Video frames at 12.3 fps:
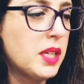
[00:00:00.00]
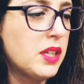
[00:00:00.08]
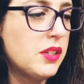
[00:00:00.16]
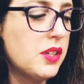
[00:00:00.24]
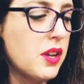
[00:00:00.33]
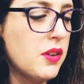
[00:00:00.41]

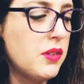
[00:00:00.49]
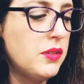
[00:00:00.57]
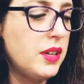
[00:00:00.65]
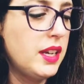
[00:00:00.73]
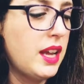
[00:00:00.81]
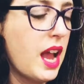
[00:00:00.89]

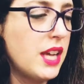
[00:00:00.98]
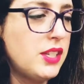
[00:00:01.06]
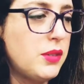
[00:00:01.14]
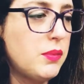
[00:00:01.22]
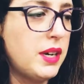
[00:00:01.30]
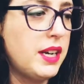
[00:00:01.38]
So I
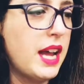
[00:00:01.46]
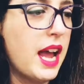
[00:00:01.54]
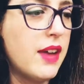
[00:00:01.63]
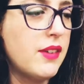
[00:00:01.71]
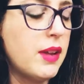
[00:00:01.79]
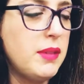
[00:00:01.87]
just wanted to
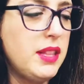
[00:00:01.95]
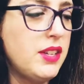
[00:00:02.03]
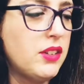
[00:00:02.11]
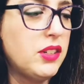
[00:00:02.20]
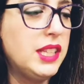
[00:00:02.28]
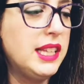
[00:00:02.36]
have,
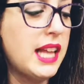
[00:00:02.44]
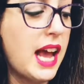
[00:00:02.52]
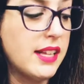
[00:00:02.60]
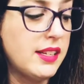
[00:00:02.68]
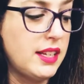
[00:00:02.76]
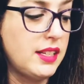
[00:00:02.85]
these are
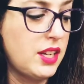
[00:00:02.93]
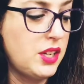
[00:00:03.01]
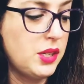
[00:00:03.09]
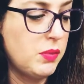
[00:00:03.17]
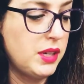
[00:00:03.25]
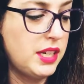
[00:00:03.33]
classics. I
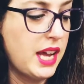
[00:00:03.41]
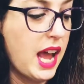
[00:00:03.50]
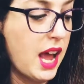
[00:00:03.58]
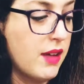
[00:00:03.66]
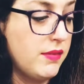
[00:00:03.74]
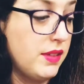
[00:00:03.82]
just wanted to
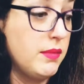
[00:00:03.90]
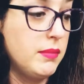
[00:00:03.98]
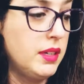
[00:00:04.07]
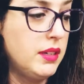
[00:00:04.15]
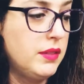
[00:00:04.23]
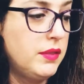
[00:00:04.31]
have
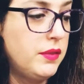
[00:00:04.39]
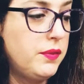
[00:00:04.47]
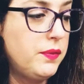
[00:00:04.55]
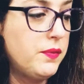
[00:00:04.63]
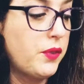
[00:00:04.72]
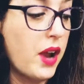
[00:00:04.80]
them
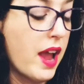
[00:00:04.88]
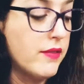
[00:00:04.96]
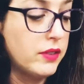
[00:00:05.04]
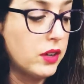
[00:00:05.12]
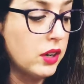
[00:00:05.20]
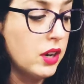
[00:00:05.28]

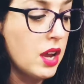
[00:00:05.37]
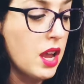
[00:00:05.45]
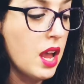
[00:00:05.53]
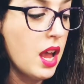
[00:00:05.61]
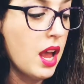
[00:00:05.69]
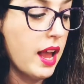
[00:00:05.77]
forever.
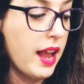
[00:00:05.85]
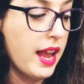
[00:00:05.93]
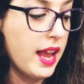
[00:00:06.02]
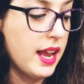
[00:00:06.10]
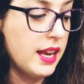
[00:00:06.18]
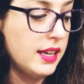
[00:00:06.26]

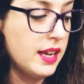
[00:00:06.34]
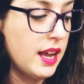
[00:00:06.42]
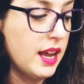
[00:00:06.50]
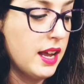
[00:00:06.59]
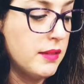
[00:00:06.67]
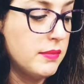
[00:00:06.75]
And
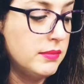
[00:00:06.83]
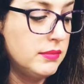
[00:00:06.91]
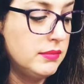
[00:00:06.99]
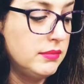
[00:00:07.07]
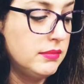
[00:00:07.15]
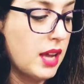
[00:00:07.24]

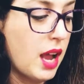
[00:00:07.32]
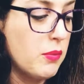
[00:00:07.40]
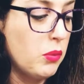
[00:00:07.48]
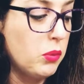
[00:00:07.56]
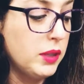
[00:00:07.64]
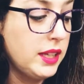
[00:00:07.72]

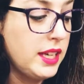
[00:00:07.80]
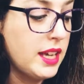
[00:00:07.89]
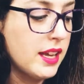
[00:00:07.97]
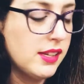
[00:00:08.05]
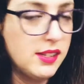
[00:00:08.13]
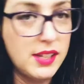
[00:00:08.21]
I'm really
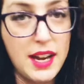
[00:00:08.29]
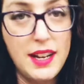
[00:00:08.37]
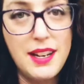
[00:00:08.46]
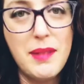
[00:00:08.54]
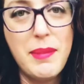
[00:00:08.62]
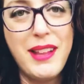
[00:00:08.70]

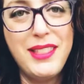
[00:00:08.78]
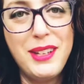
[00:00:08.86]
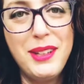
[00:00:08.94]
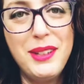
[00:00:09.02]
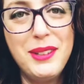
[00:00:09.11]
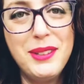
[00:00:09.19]
excited about
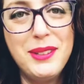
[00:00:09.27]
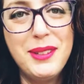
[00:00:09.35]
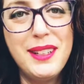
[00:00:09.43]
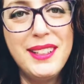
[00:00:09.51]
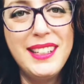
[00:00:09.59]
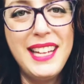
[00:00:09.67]
the new
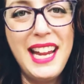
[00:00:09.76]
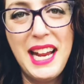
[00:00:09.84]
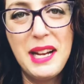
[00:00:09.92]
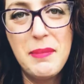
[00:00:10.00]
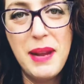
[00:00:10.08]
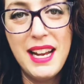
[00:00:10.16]

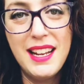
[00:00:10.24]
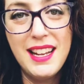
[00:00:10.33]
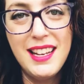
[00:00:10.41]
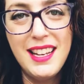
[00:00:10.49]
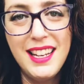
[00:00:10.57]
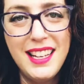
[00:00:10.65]

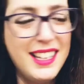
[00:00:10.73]
animated